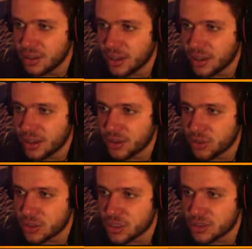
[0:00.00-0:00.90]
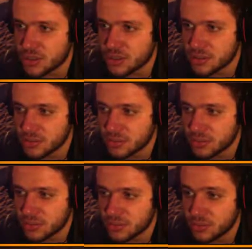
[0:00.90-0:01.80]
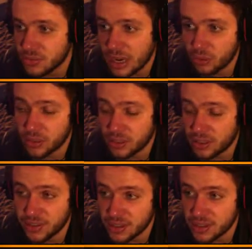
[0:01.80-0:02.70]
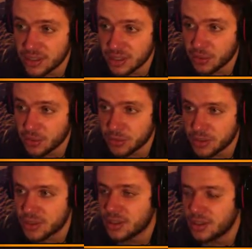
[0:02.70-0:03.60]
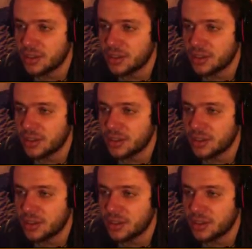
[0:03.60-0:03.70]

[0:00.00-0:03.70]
And which is... I would have done the same to us.